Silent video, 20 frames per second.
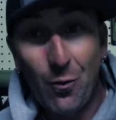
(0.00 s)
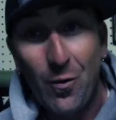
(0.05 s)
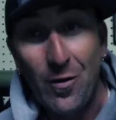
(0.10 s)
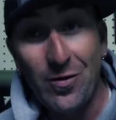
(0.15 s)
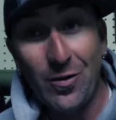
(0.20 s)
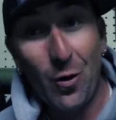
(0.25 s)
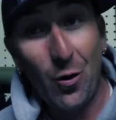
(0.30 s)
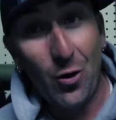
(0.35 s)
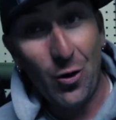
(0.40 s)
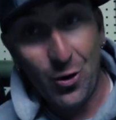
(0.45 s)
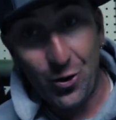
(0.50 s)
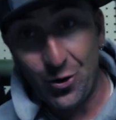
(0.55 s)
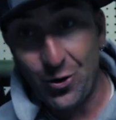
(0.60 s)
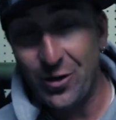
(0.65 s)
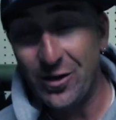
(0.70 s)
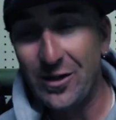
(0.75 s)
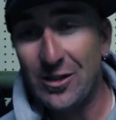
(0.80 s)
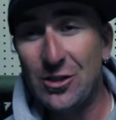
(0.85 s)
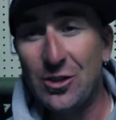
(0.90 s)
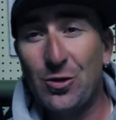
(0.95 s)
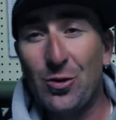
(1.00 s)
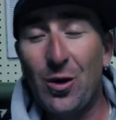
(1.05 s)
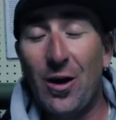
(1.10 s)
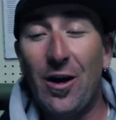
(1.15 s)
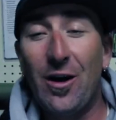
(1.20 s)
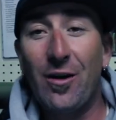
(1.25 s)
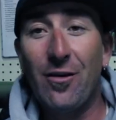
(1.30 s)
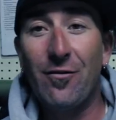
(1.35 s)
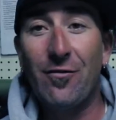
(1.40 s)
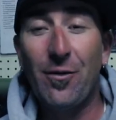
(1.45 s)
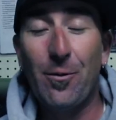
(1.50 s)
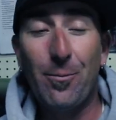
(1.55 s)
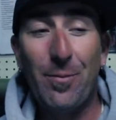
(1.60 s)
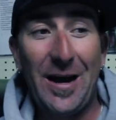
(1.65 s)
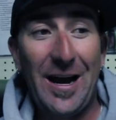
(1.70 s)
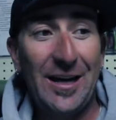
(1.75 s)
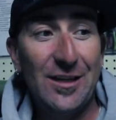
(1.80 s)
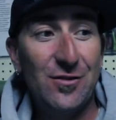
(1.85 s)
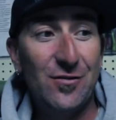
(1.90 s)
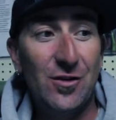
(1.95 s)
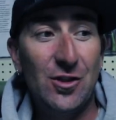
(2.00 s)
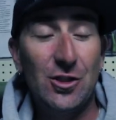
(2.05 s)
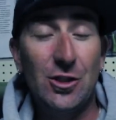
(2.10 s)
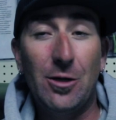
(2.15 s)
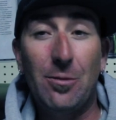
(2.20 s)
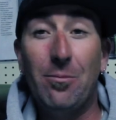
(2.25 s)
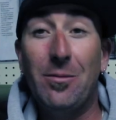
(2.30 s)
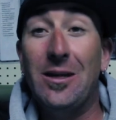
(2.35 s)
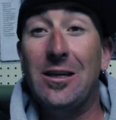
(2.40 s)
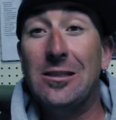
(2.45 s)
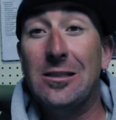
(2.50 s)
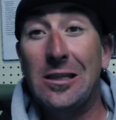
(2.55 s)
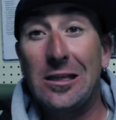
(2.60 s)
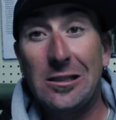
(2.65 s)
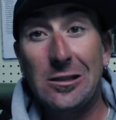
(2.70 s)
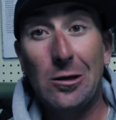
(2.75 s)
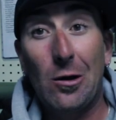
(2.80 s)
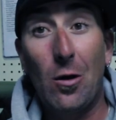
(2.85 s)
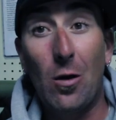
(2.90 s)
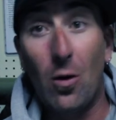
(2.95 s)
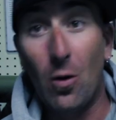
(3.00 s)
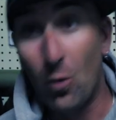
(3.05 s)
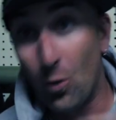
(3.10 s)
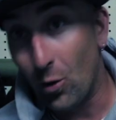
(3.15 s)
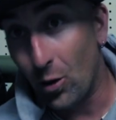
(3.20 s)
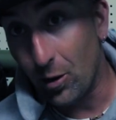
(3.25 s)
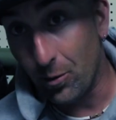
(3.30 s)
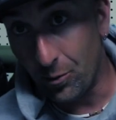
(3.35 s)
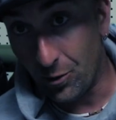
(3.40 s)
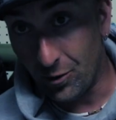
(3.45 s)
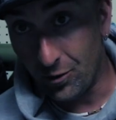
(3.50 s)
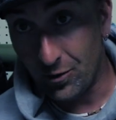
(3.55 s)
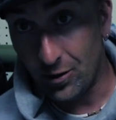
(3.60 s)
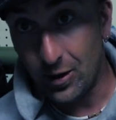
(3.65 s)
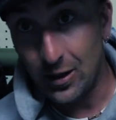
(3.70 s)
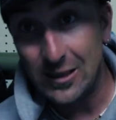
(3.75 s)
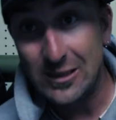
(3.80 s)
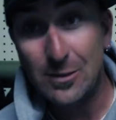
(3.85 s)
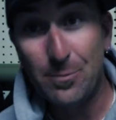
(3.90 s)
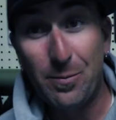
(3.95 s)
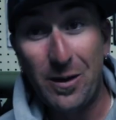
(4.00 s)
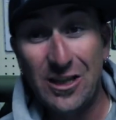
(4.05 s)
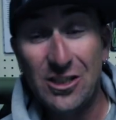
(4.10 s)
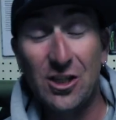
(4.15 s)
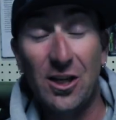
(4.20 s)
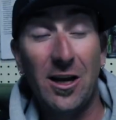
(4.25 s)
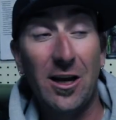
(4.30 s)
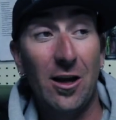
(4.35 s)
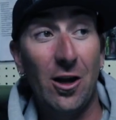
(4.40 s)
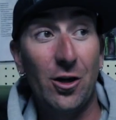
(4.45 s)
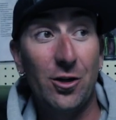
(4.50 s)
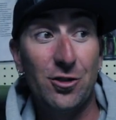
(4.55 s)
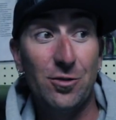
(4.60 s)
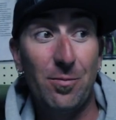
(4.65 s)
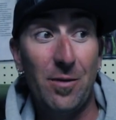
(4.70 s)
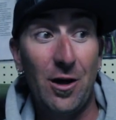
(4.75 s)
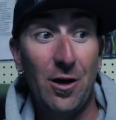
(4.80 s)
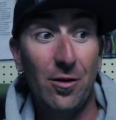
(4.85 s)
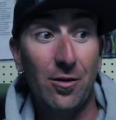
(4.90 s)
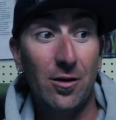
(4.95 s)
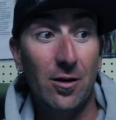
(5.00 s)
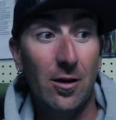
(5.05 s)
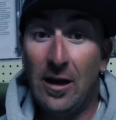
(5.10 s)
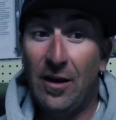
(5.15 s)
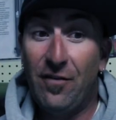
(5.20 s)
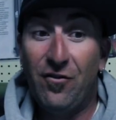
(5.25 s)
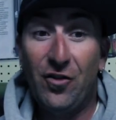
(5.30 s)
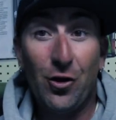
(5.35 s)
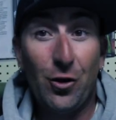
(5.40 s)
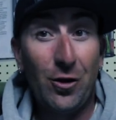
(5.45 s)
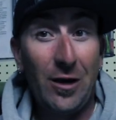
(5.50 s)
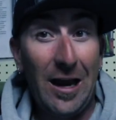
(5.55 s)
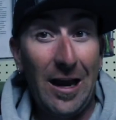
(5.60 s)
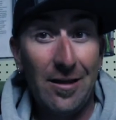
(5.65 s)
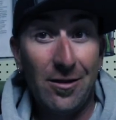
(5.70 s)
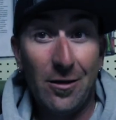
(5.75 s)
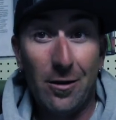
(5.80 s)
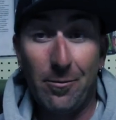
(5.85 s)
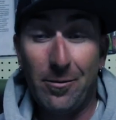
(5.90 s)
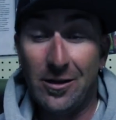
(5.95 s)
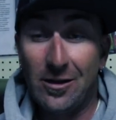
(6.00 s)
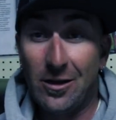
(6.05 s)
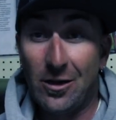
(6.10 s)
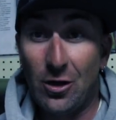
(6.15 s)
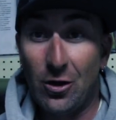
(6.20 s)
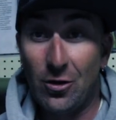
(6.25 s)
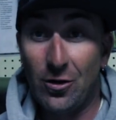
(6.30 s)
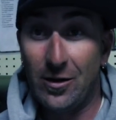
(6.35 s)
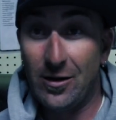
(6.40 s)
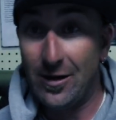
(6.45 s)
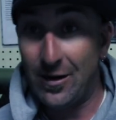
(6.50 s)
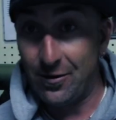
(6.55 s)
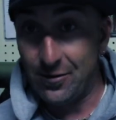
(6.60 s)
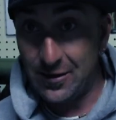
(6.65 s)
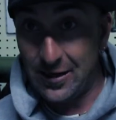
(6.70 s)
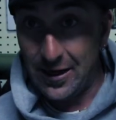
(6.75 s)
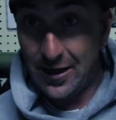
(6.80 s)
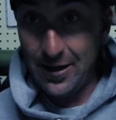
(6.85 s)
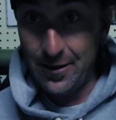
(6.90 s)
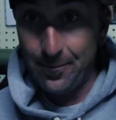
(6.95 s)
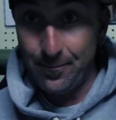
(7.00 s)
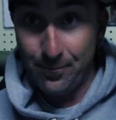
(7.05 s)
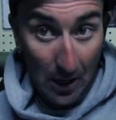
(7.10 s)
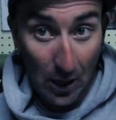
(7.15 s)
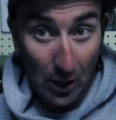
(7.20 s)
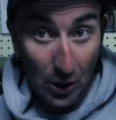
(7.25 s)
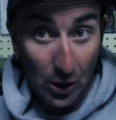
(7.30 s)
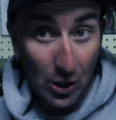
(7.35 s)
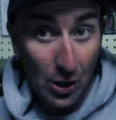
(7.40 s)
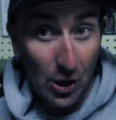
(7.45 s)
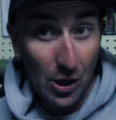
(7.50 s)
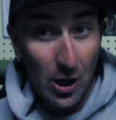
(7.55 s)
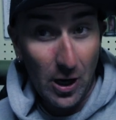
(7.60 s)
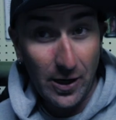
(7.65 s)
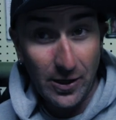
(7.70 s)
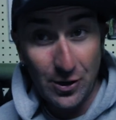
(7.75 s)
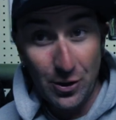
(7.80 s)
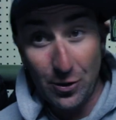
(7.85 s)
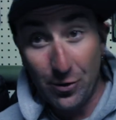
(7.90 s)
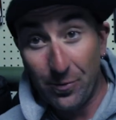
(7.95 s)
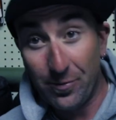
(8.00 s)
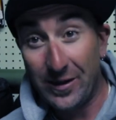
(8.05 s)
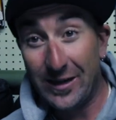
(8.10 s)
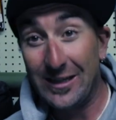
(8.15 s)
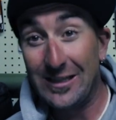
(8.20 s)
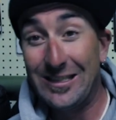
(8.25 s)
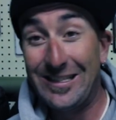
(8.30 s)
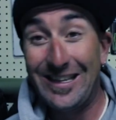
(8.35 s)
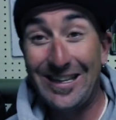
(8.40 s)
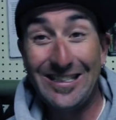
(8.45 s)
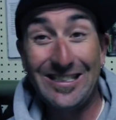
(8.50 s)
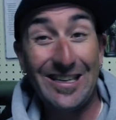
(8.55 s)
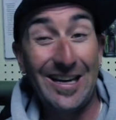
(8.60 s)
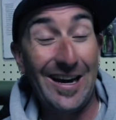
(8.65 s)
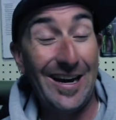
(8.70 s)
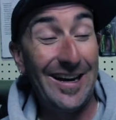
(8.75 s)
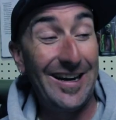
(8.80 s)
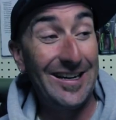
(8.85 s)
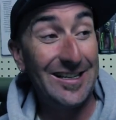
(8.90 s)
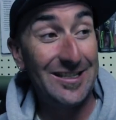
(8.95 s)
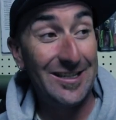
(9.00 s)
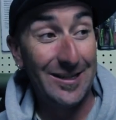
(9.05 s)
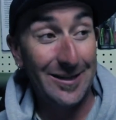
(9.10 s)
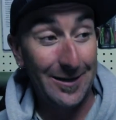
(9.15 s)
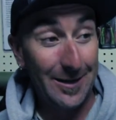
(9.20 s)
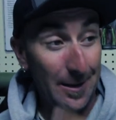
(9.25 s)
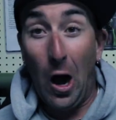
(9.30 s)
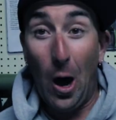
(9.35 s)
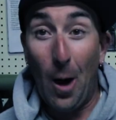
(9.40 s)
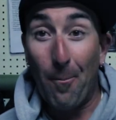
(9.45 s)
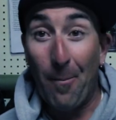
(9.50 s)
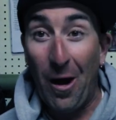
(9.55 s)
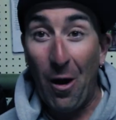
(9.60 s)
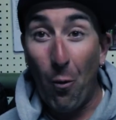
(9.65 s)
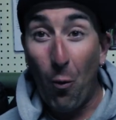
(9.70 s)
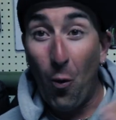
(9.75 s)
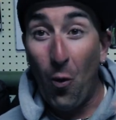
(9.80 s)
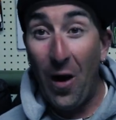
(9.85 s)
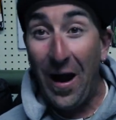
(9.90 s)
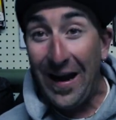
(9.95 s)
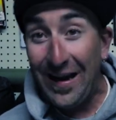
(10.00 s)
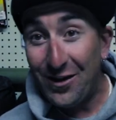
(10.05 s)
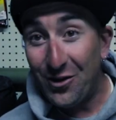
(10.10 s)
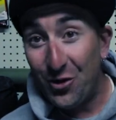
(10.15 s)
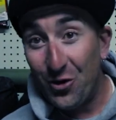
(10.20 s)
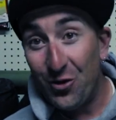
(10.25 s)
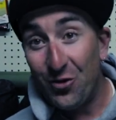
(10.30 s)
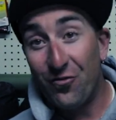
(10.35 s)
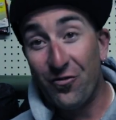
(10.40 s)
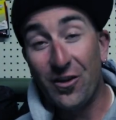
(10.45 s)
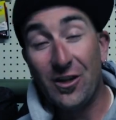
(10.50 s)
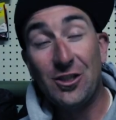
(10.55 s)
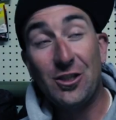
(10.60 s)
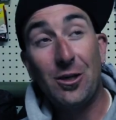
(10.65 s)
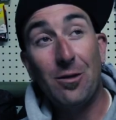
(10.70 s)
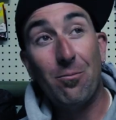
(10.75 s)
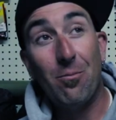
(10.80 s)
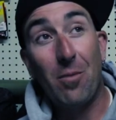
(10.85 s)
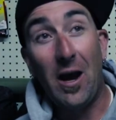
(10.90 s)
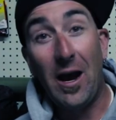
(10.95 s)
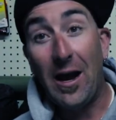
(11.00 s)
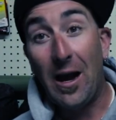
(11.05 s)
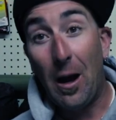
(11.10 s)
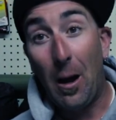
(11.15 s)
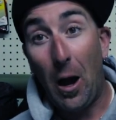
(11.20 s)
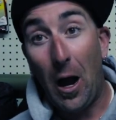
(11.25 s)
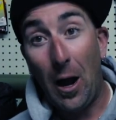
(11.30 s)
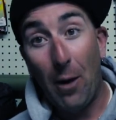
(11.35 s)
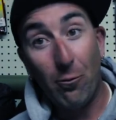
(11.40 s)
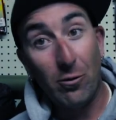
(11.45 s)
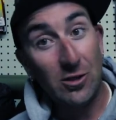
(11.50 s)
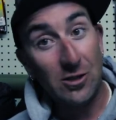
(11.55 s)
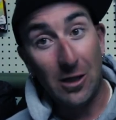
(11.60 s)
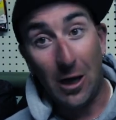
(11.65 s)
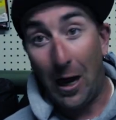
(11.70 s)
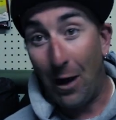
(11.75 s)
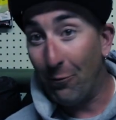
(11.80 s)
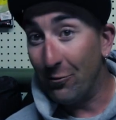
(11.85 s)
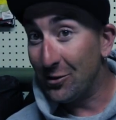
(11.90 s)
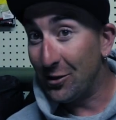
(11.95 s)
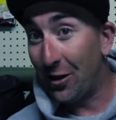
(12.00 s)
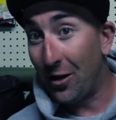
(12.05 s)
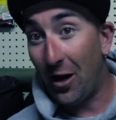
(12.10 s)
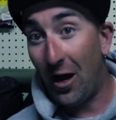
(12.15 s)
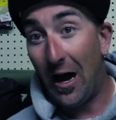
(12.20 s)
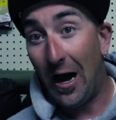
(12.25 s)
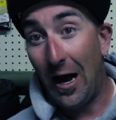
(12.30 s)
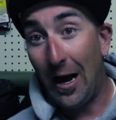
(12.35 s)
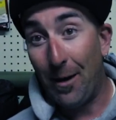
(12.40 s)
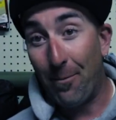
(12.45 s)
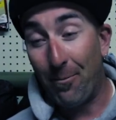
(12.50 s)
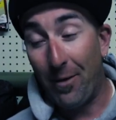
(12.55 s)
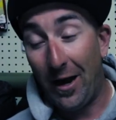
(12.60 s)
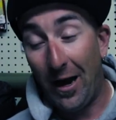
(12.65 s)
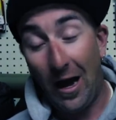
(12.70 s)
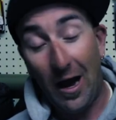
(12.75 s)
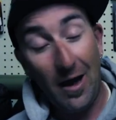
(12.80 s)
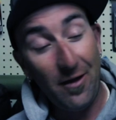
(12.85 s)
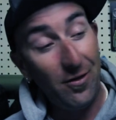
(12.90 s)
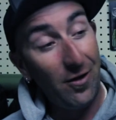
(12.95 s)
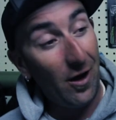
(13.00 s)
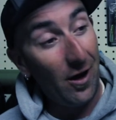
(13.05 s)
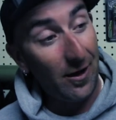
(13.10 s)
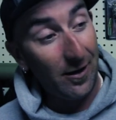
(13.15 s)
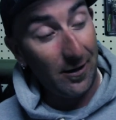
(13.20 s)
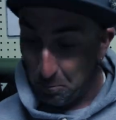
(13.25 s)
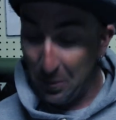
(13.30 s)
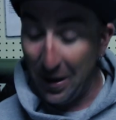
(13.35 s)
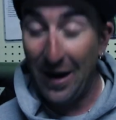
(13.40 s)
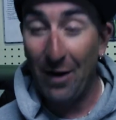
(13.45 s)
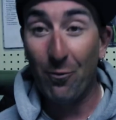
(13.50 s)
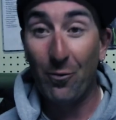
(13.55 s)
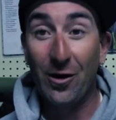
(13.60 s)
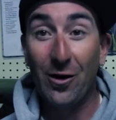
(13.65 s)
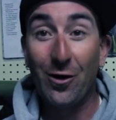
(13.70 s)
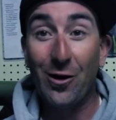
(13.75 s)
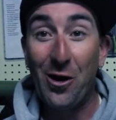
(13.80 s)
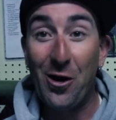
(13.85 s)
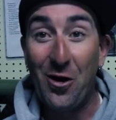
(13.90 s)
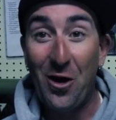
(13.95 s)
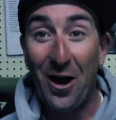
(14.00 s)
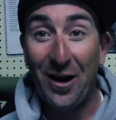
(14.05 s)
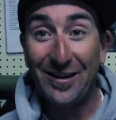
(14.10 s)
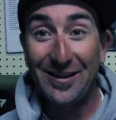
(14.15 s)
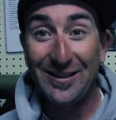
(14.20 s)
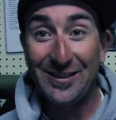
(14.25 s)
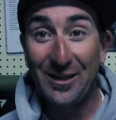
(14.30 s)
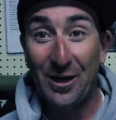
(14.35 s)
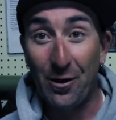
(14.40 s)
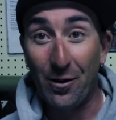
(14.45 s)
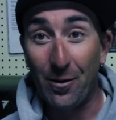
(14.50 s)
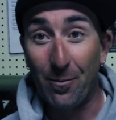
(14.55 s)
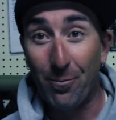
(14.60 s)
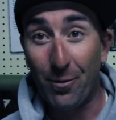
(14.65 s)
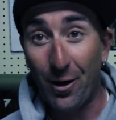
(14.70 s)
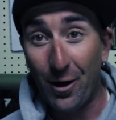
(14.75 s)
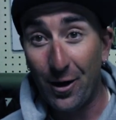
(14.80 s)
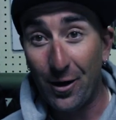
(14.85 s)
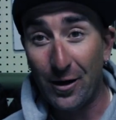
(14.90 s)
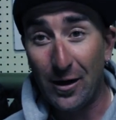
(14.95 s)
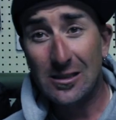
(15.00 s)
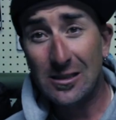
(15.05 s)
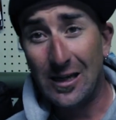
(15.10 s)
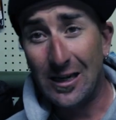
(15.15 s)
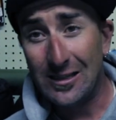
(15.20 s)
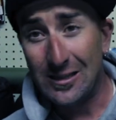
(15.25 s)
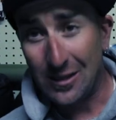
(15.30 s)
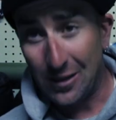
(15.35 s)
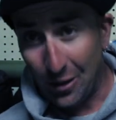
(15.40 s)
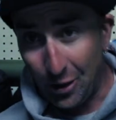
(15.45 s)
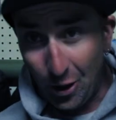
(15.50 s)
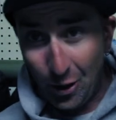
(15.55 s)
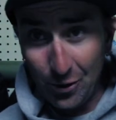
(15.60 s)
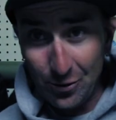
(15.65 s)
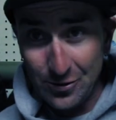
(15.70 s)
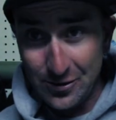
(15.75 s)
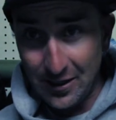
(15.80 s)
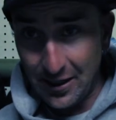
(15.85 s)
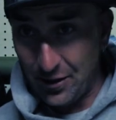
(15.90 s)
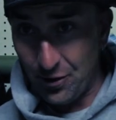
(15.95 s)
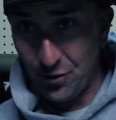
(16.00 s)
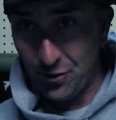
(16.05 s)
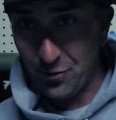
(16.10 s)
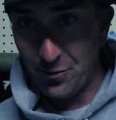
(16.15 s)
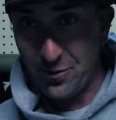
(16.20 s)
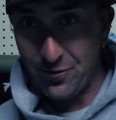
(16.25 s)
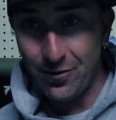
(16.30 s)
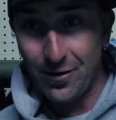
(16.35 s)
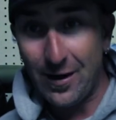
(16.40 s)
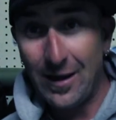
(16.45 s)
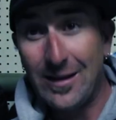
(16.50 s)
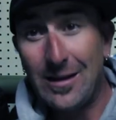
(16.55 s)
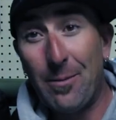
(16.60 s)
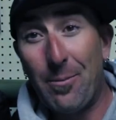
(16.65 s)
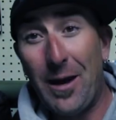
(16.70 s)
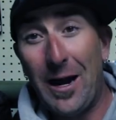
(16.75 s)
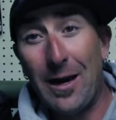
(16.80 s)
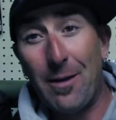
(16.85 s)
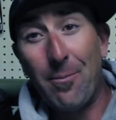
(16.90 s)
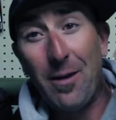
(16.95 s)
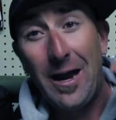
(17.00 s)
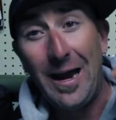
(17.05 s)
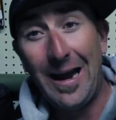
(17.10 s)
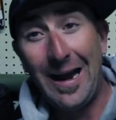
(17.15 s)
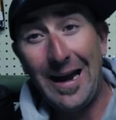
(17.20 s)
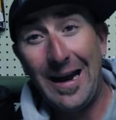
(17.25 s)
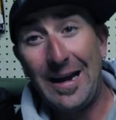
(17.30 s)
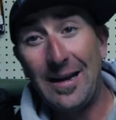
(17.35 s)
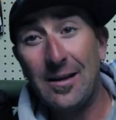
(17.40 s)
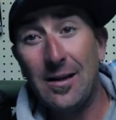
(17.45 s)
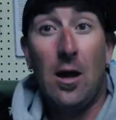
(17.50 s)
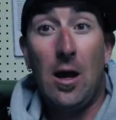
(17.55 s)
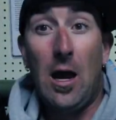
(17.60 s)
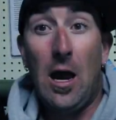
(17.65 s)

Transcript: when the current is strong for bass fishing means it's horrible, especially largemouth if you're getting them in the current out there, good on you because this guy isn't. On my way to fishing, my I was I was on a high, man. I thought, man, we are gonna knock this out of the park. It's nice and close. I know the river like the back of my hand.